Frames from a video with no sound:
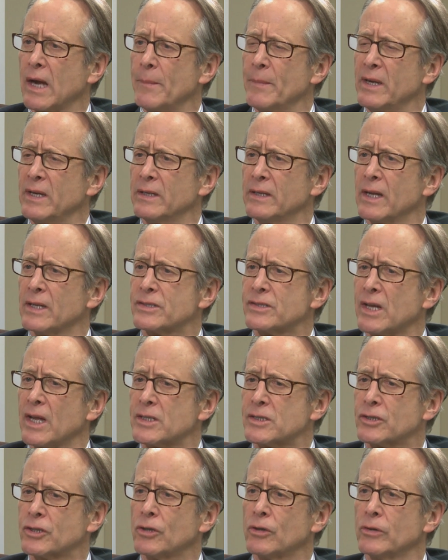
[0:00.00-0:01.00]

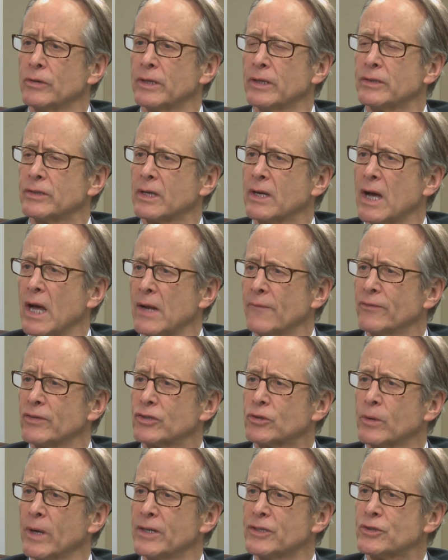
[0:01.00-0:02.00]
It's turned into kind of a
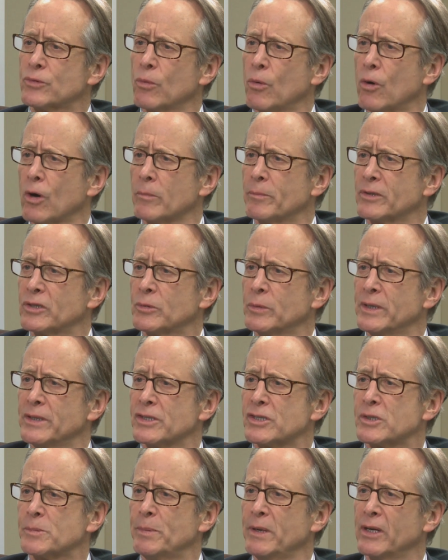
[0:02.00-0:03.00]
trench war between
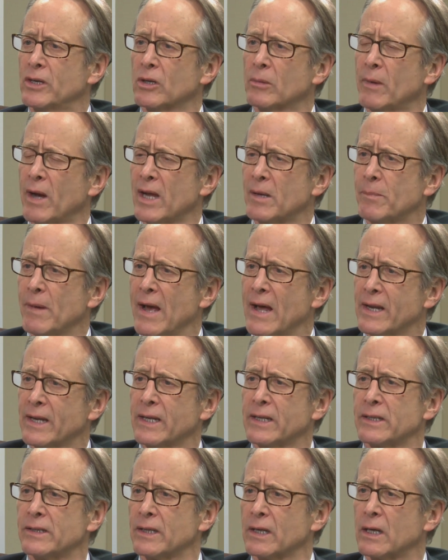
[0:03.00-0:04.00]
the Speaker Mike
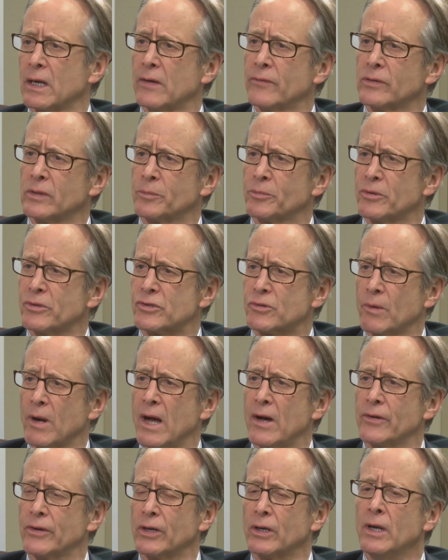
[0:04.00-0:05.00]
Madigan and the Governor Bruce
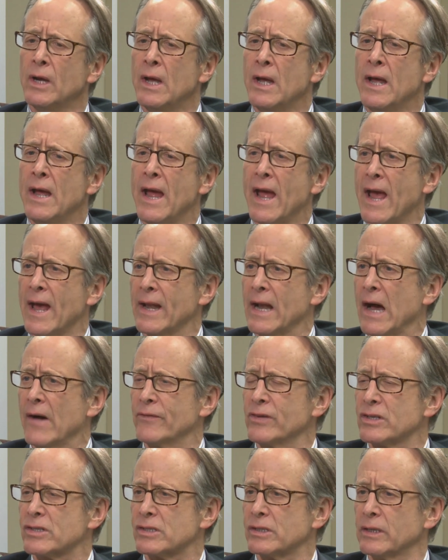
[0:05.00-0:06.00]
Rauner, and
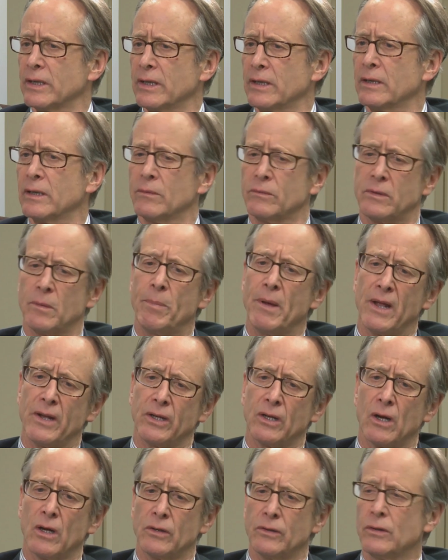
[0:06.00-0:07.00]
obviously,
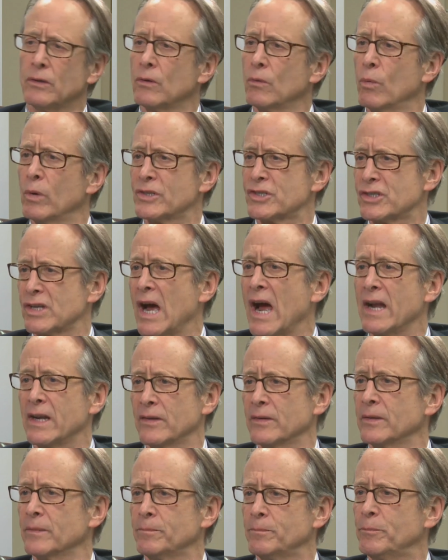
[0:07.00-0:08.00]
depending on which side
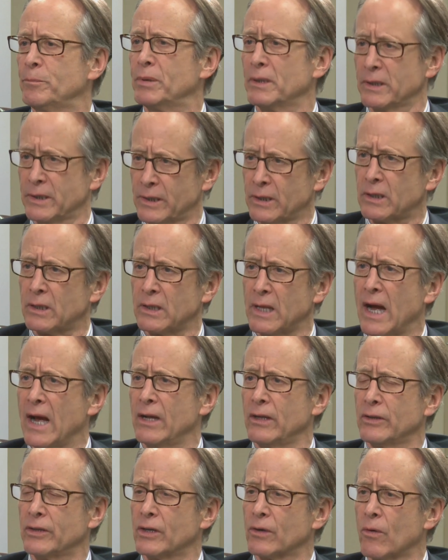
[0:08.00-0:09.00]
of the political
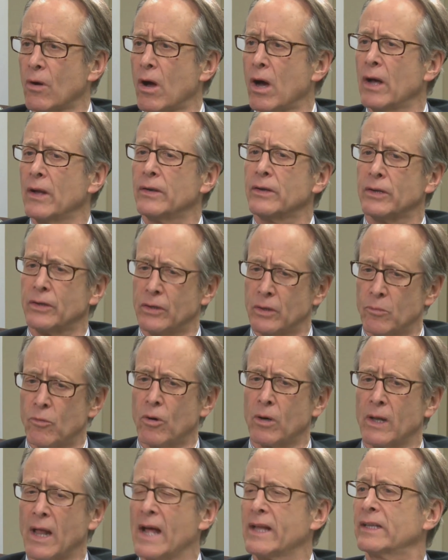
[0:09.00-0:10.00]
aisle you're on, you're
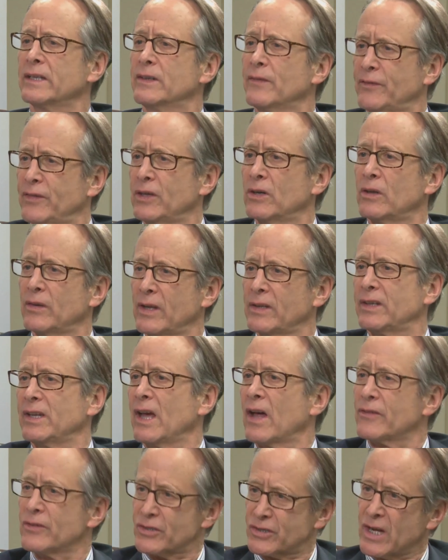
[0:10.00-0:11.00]
more likely to feel that the
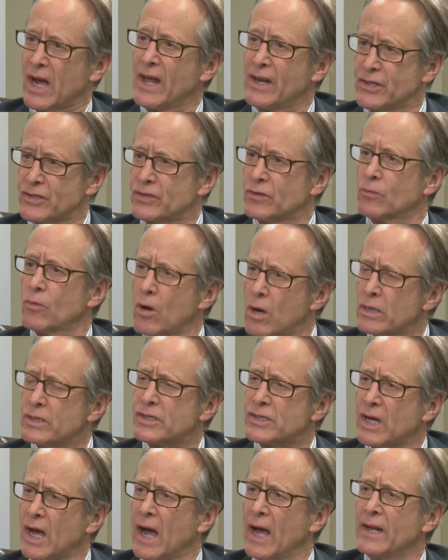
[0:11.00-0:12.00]
other side is the wrong
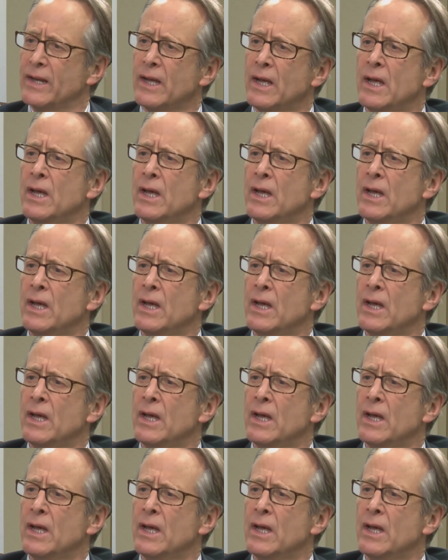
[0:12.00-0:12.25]
side.